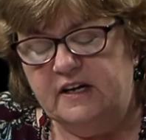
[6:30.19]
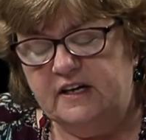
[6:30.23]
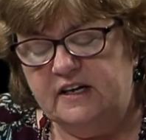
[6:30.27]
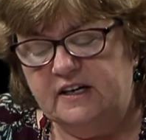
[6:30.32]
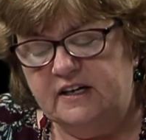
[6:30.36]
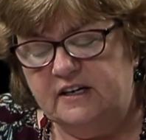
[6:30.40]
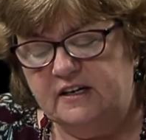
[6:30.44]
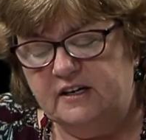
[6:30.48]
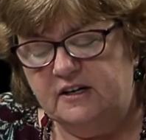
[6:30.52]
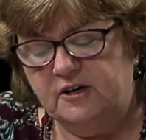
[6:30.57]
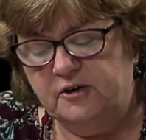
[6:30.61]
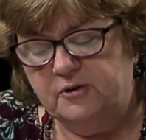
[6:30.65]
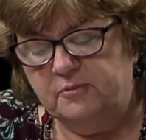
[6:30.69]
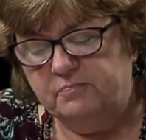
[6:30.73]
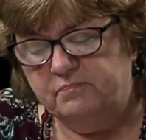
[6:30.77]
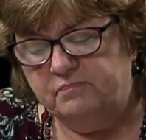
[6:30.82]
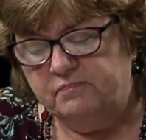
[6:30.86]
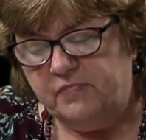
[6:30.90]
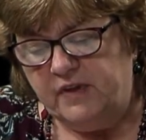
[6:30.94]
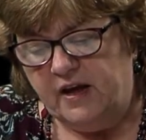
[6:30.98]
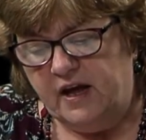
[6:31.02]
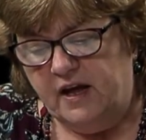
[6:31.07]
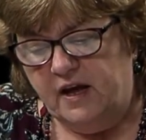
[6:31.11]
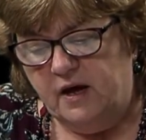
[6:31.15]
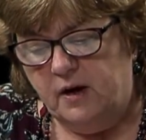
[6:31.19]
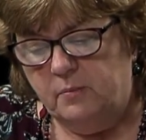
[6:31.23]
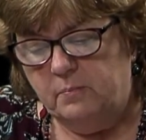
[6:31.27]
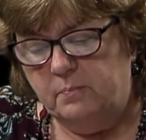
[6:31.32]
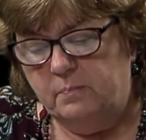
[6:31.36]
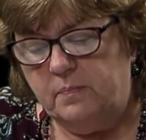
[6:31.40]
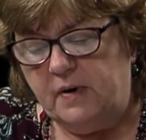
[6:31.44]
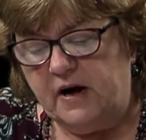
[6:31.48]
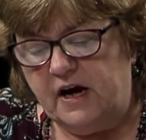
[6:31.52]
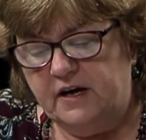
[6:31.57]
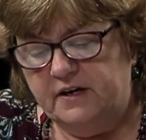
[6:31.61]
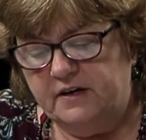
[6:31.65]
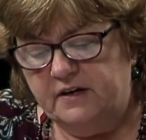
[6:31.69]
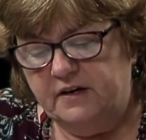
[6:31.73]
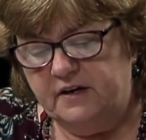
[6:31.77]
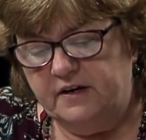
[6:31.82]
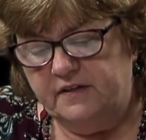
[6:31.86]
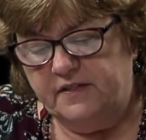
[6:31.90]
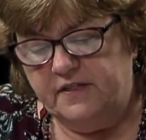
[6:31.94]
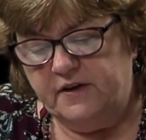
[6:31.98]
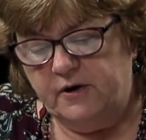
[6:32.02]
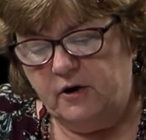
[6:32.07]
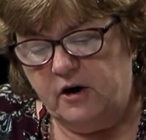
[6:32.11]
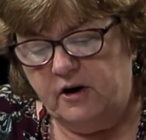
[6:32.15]
Um, but
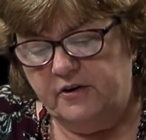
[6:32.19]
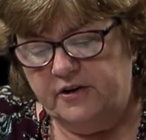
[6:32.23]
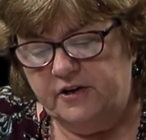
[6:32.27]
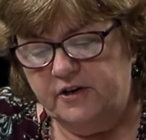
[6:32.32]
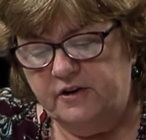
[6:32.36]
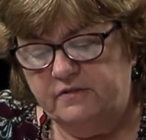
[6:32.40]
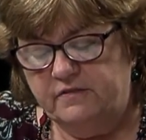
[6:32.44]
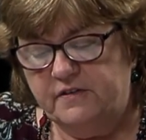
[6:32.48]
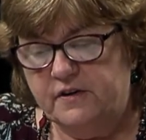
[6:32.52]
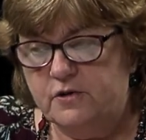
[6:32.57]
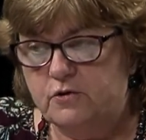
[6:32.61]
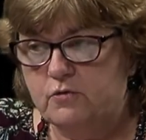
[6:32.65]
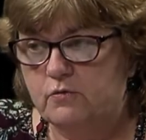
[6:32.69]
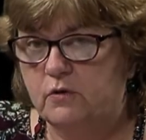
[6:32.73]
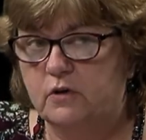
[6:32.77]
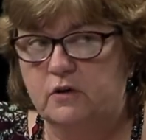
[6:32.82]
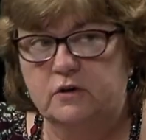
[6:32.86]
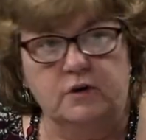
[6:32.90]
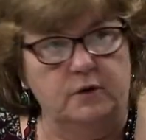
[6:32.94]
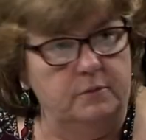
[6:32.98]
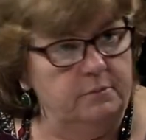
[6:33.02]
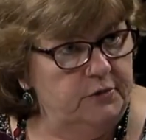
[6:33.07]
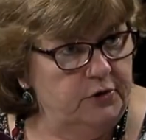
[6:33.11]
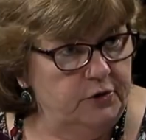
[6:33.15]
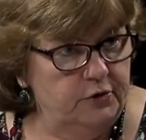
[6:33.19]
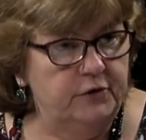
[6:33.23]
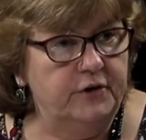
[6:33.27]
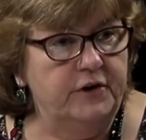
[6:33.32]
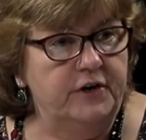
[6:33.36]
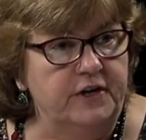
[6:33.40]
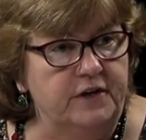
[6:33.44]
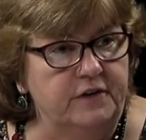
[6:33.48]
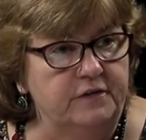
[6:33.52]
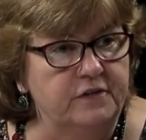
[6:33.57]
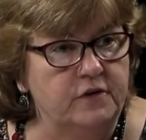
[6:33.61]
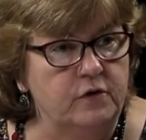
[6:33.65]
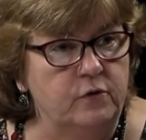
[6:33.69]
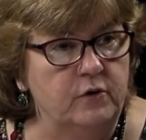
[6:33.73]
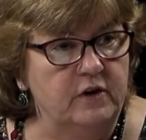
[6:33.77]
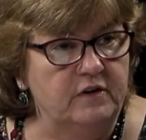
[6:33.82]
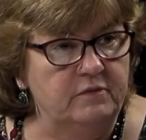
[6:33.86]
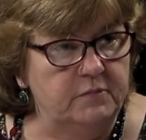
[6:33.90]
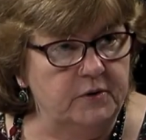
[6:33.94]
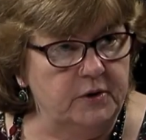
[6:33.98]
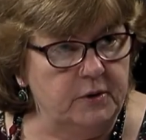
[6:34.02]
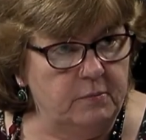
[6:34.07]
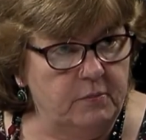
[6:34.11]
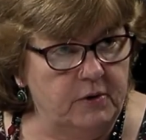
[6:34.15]
there are individual communities who
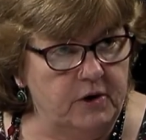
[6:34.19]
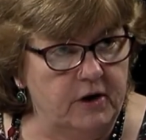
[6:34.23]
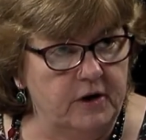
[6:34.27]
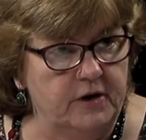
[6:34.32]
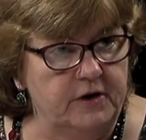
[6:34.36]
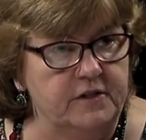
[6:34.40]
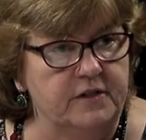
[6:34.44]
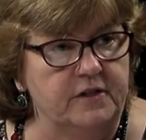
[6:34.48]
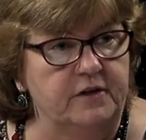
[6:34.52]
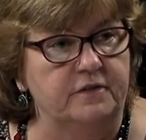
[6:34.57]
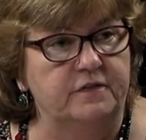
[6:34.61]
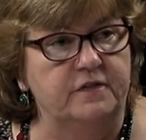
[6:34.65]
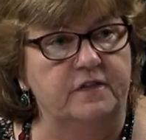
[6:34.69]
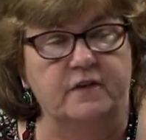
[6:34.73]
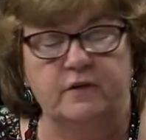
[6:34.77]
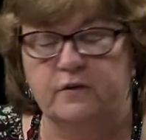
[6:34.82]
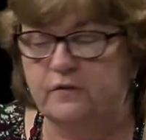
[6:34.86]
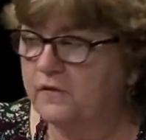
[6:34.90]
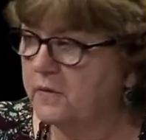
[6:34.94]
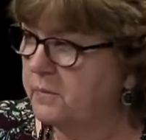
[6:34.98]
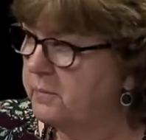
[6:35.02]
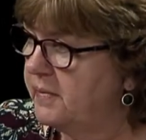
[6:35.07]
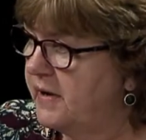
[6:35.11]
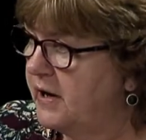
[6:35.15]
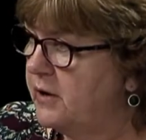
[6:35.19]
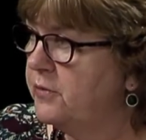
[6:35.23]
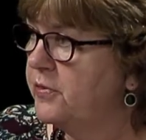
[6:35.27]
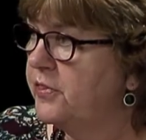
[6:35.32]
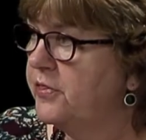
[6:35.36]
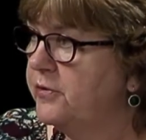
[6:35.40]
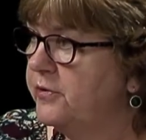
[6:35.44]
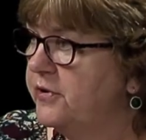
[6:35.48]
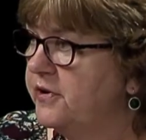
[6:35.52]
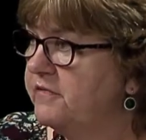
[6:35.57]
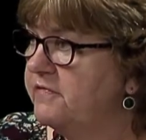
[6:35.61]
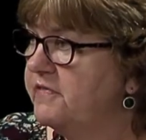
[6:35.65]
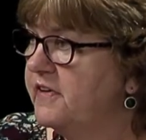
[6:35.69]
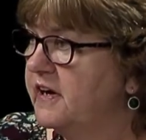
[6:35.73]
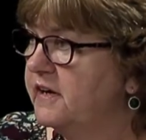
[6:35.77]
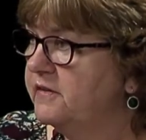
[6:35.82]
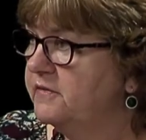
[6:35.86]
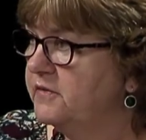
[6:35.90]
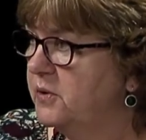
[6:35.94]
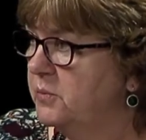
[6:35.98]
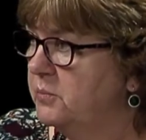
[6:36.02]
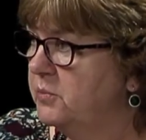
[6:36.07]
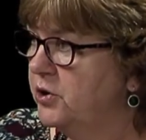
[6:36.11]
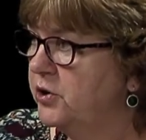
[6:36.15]
have been part of this. There's about
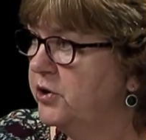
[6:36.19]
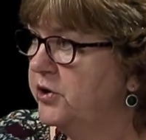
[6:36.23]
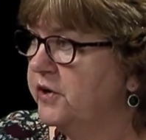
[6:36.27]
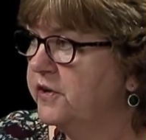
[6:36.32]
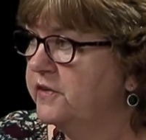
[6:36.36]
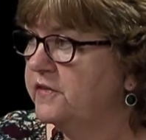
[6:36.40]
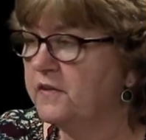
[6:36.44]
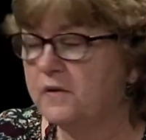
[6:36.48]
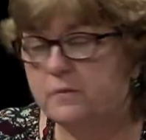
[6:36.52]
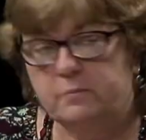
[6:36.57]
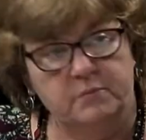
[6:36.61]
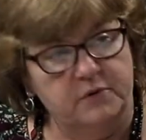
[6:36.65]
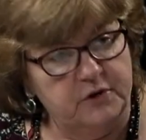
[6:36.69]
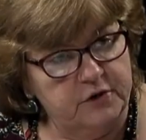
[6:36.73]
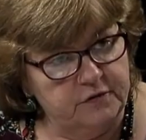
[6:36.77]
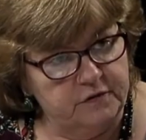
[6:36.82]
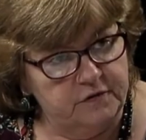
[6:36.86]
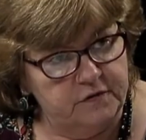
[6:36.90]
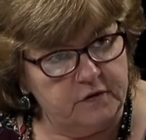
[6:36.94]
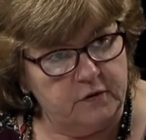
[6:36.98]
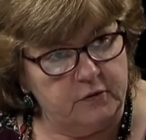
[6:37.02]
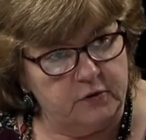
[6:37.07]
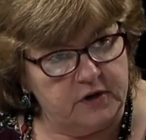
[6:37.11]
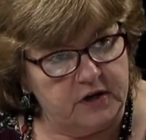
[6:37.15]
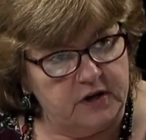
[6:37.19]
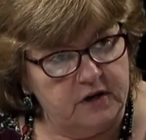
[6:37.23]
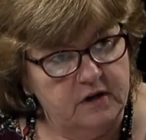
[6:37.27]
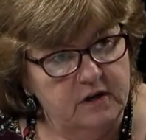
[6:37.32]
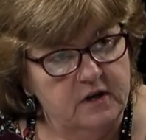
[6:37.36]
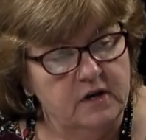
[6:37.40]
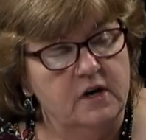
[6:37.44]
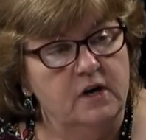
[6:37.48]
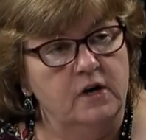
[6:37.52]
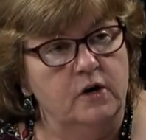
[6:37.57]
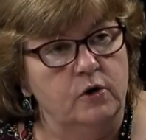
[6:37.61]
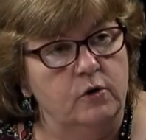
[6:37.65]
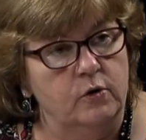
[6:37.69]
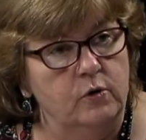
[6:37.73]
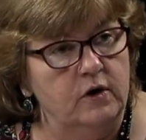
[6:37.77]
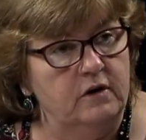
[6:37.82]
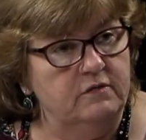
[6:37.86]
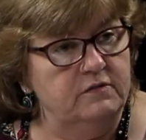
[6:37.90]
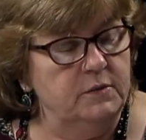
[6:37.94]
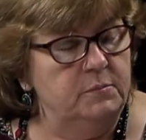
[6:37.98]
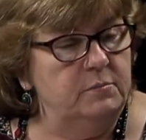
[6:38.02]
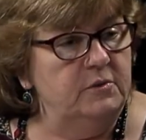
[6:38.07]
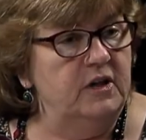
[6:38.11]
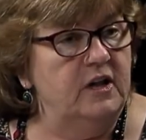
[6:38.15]
35 communities in Minnesota okay. who
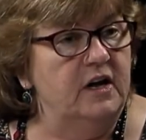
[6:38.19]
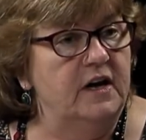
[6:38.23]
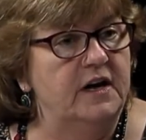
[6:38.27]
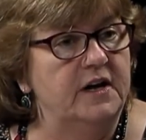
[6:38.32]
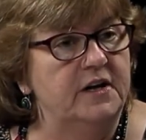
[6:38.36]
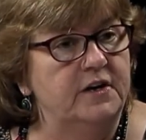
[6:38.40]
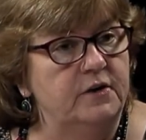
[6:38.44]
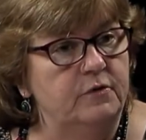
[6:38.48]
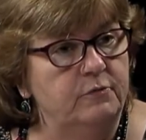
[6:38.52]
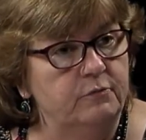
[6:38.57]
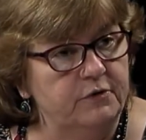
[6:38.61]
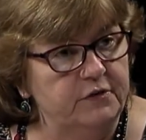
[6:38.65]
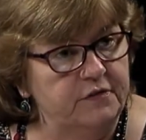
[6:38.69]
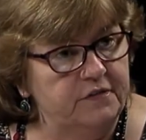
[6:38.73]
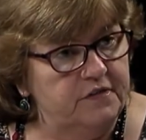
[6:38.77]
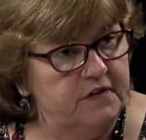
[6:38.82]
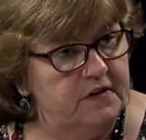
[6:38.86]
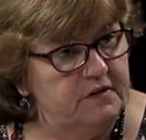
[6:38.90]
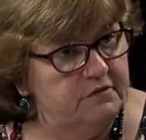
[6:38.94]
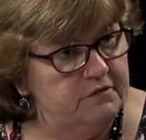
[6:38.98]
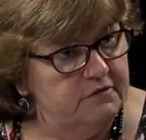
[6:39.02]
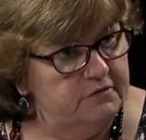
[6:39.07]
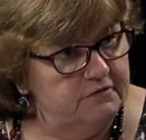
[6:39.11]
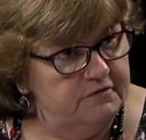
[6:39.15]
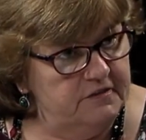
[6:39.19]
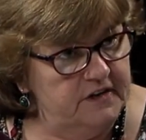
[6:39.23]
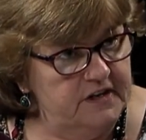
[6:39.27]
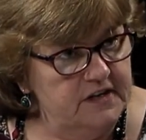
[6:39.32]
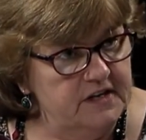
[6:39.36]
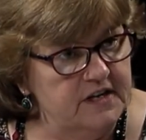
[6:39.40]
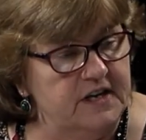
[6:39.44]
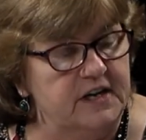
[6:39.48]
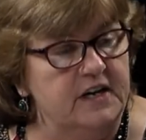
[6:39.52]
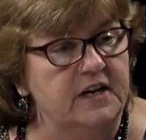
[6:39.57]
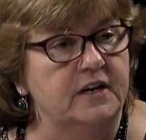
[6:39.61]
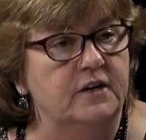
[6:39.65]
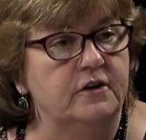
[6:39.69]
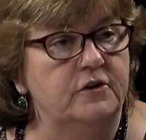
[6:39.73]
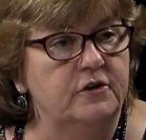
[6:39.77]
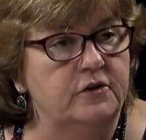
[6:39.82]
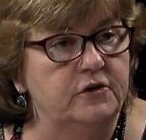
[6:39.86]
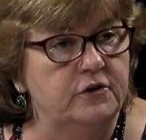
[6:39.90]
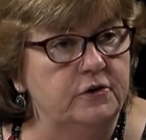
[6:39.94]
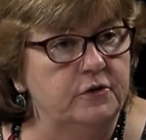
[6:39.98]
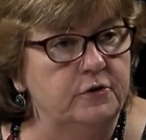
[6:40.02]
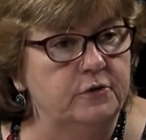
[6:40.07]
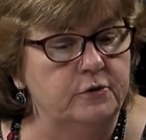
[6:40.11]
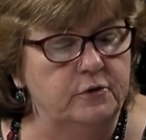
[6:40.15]
have applied and received funding
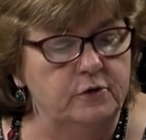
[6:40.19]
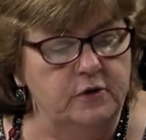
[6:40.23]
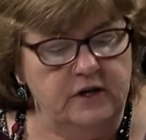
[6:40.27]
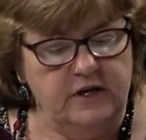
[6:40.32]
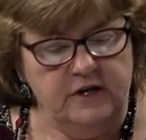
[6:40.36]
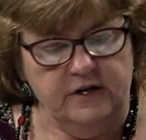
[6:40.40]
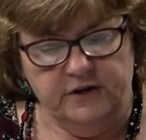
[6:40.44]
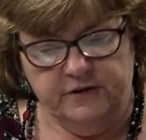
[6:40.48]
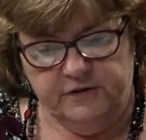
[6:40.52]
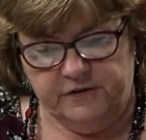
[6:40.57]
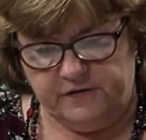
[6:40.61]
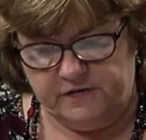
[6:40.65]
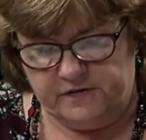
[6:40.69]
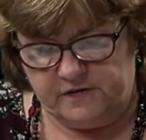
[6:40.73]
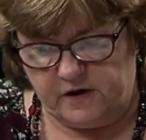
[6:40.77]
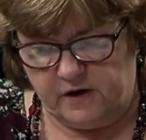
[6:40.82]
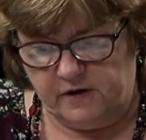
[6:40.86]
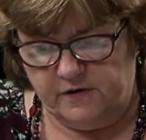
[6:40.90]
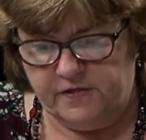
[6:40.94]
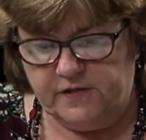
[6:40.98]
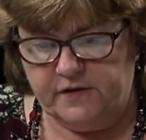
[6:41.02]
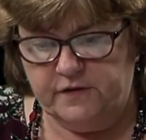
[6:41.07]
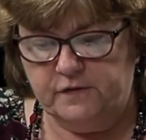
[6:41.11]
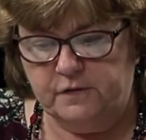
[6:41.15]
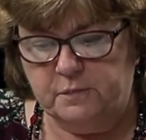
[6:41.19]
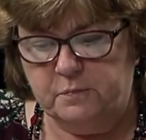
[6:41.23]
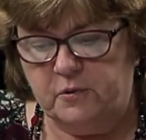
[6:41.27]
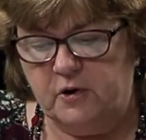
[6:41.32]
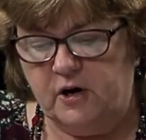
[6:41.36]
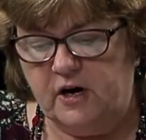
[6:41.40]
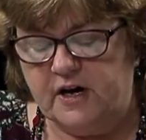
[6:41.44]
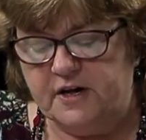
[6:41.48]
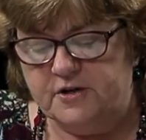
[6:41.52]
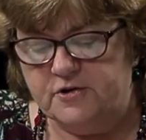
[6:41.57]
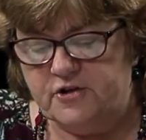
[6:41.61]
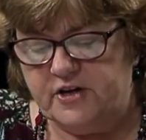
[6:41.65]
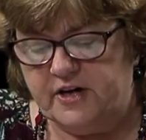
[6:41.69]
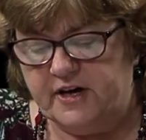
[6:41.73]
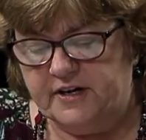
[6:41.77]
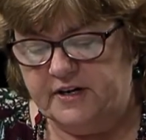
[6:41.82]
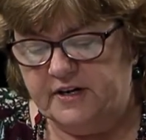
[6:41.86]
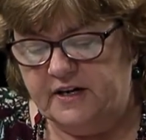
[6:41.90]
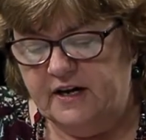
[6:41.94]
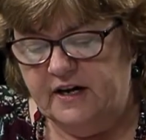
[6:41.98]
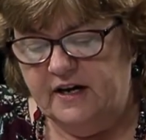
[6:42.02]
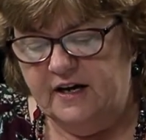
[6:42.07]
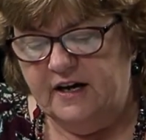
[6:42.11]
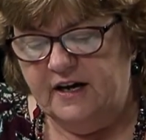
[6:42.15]
to start this
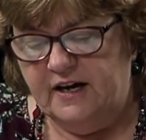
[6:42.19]
project.